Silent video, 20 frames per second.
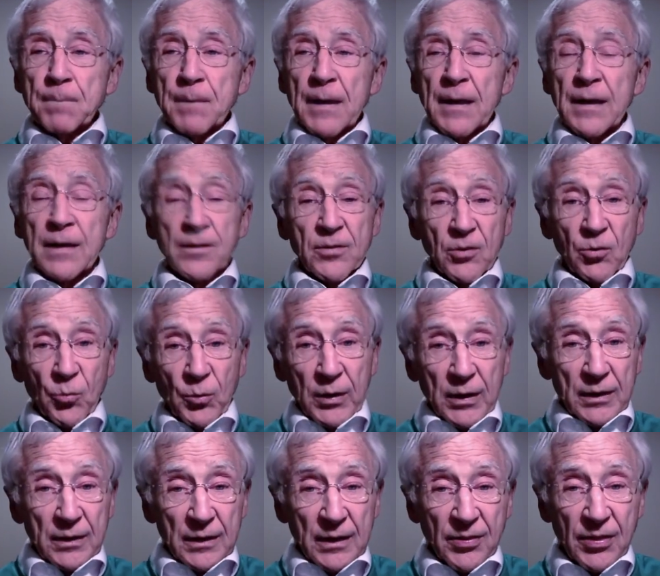and so we
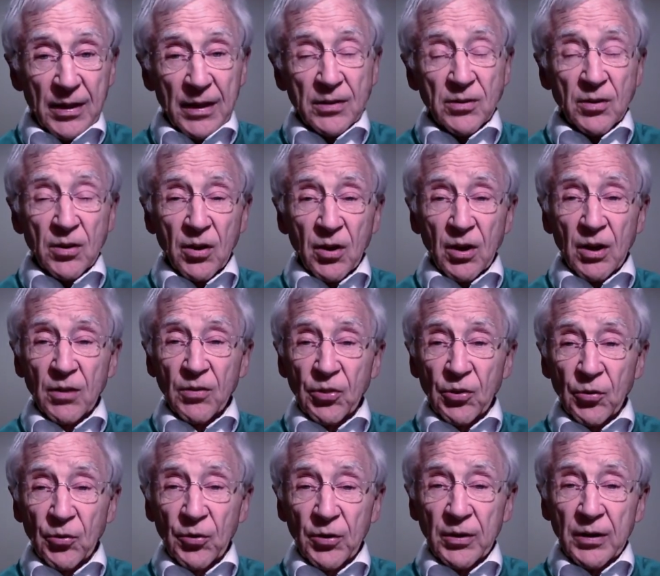get Nathaniel
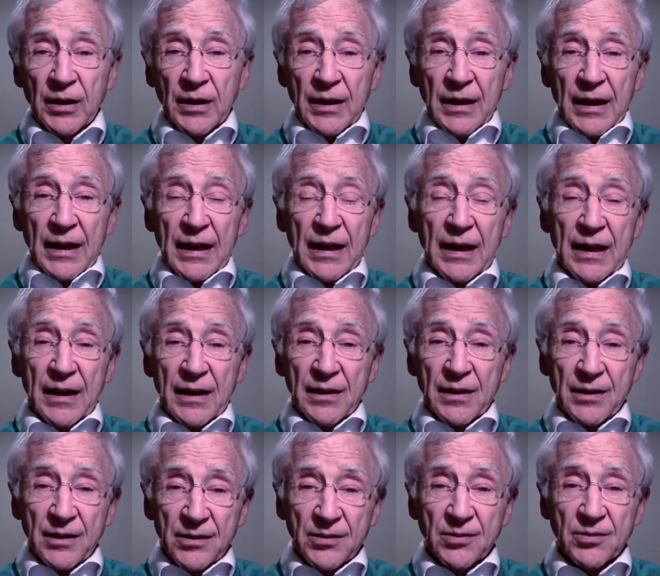Hawthorne and
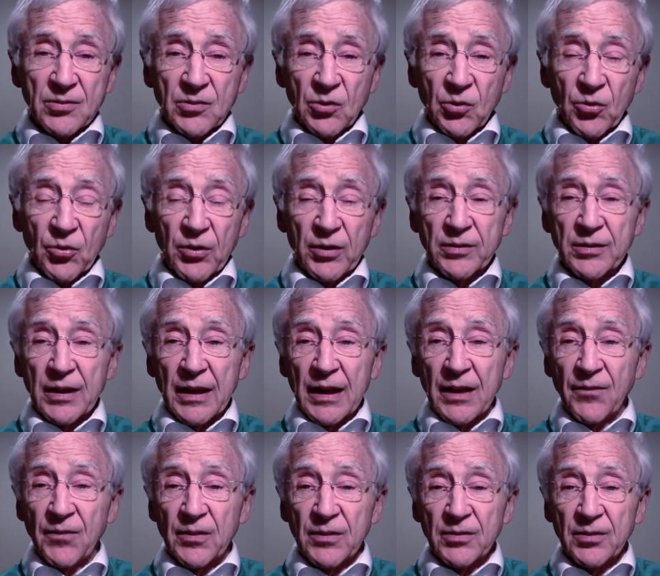his stories,
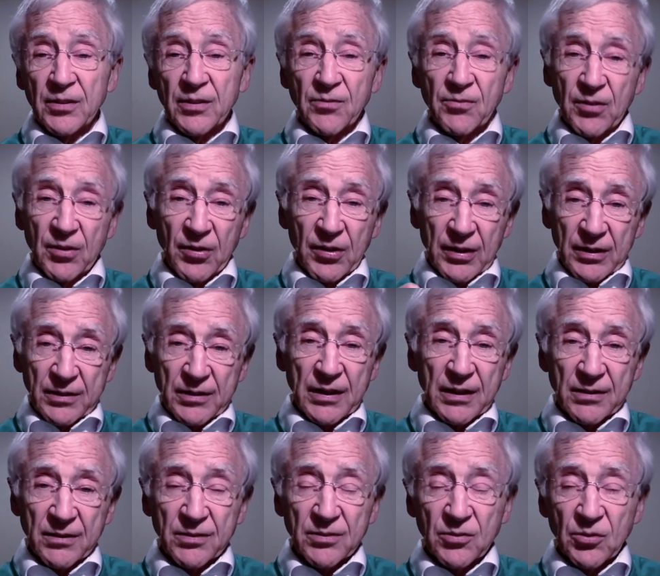obviously very
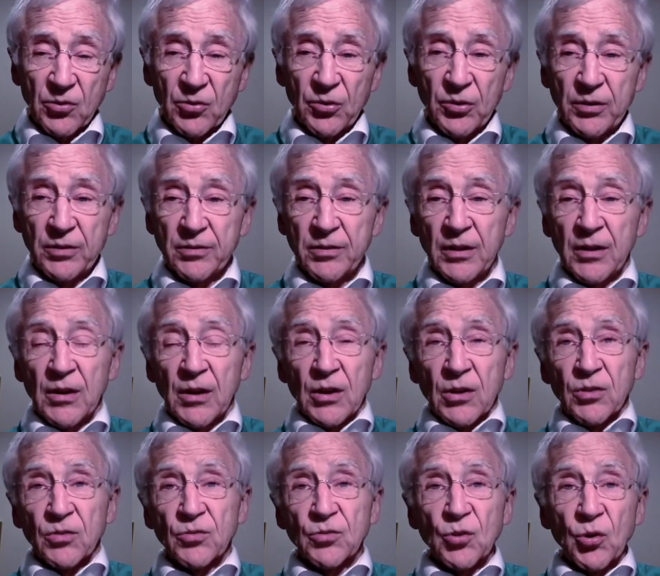intense stories,
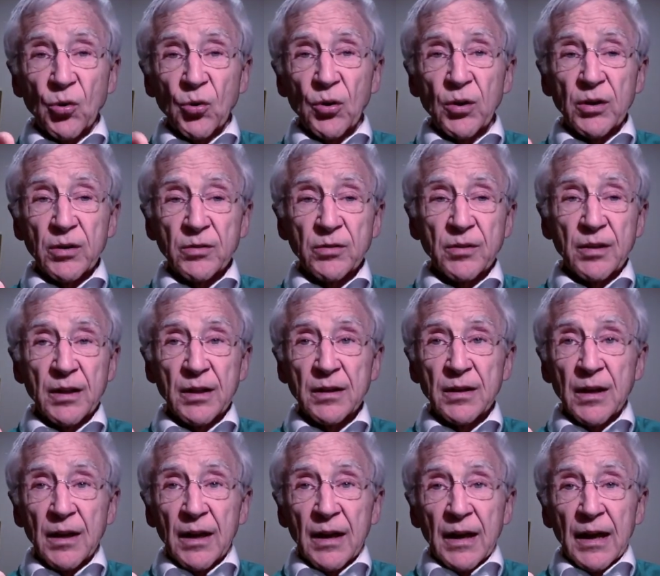stories that
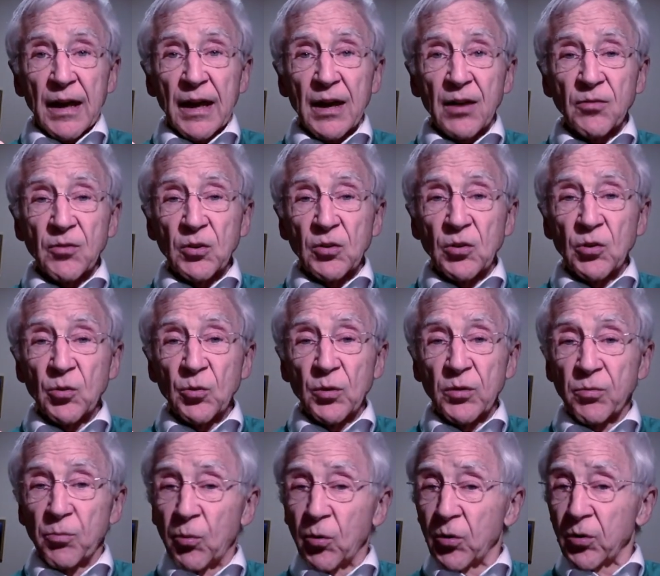have to do with
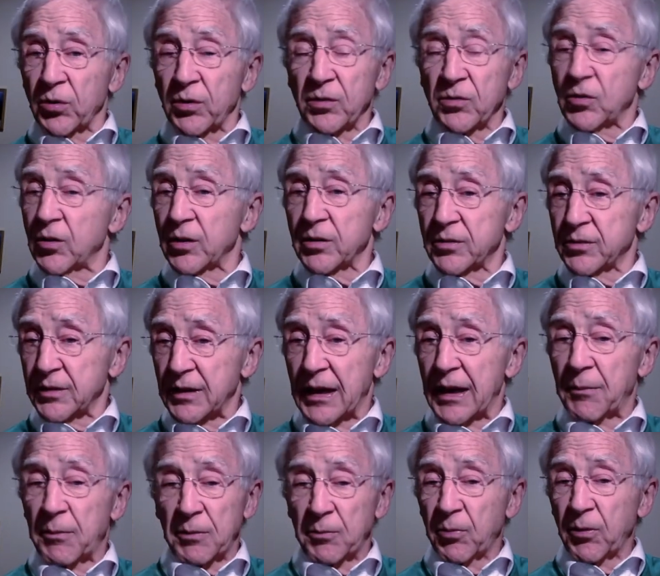more than just
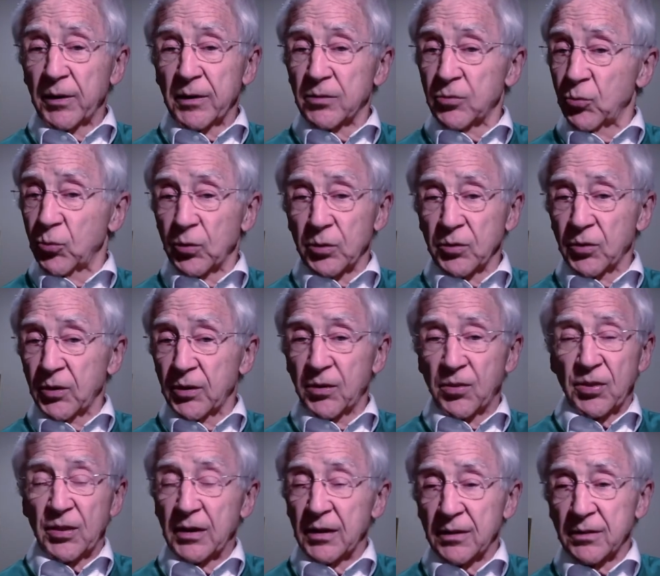commonplace worldly
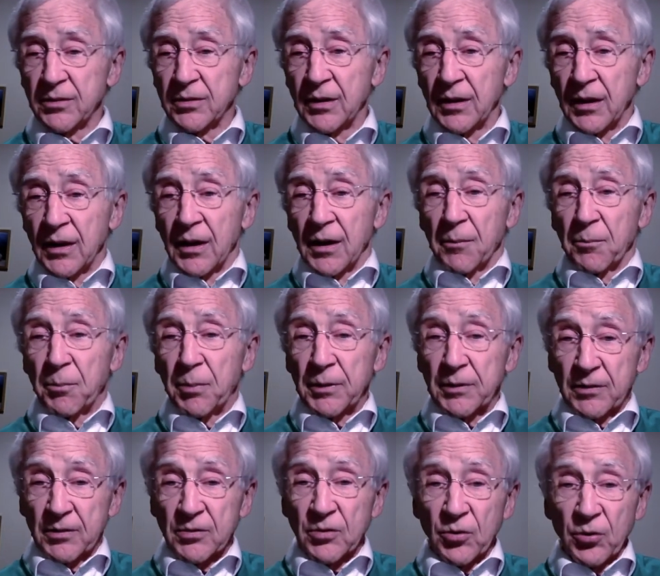things, but
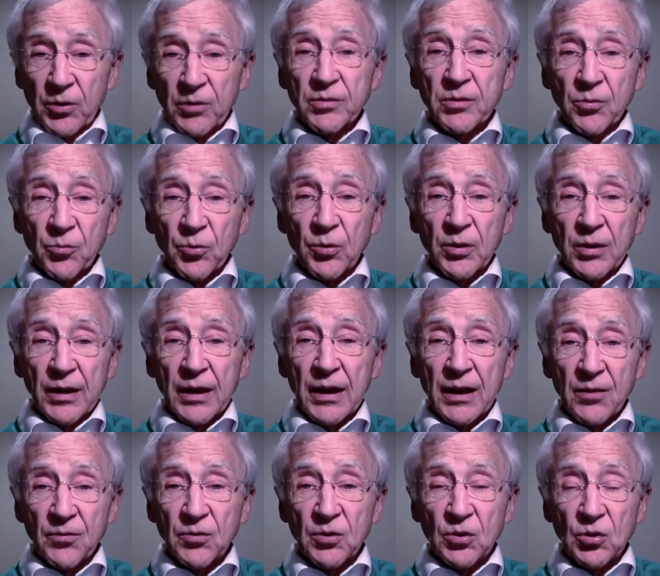stories that really
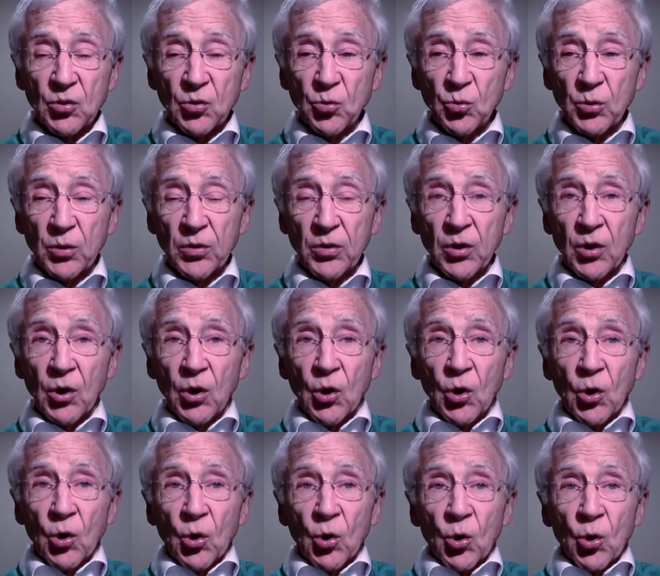have to do with
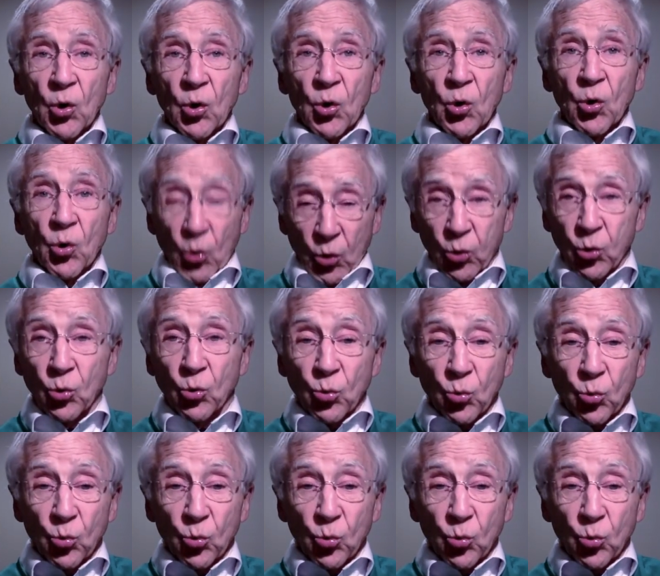who